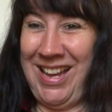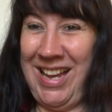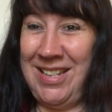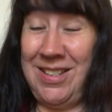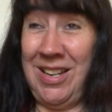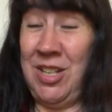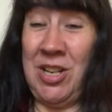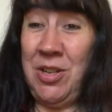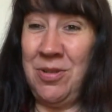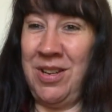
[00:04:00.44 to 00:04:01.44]
and
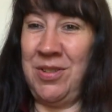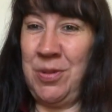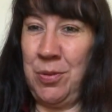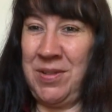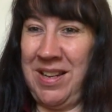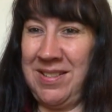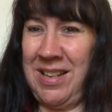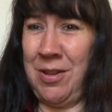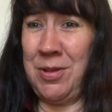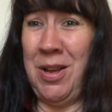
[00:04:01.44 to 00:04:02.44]
gentleness towards
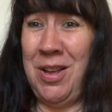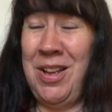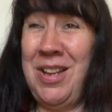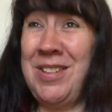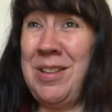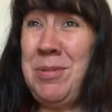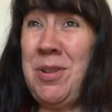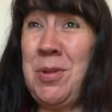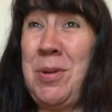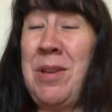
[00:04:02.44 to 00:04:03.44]
ourselves.
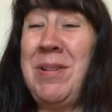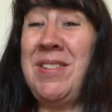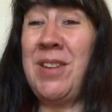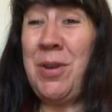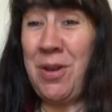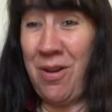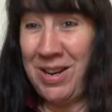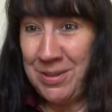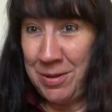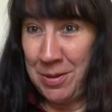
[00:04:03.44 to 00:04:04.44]
Sometimes we can be so
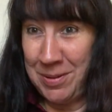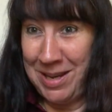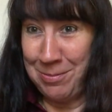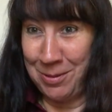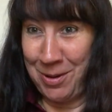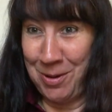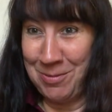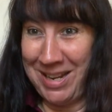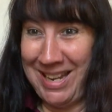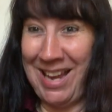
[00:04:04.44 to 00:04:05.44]
kind to other people, can't
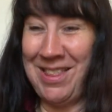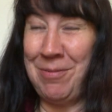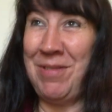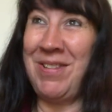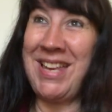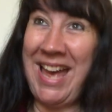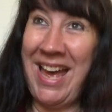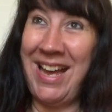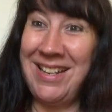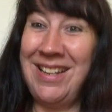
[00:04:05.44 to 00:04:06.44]
we? And then we
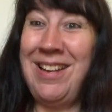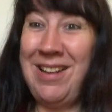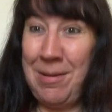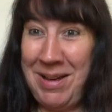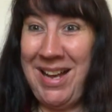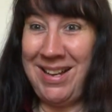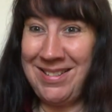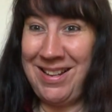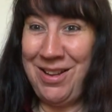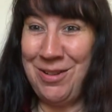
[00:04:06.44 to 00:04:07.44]
forget about
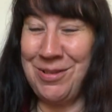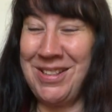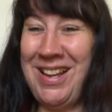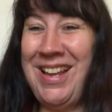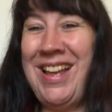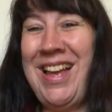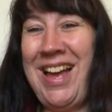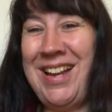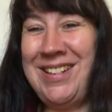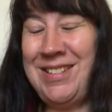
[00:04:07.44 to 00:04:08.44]
ourselves.
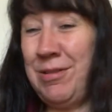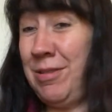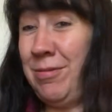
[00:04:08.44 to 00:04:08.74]
And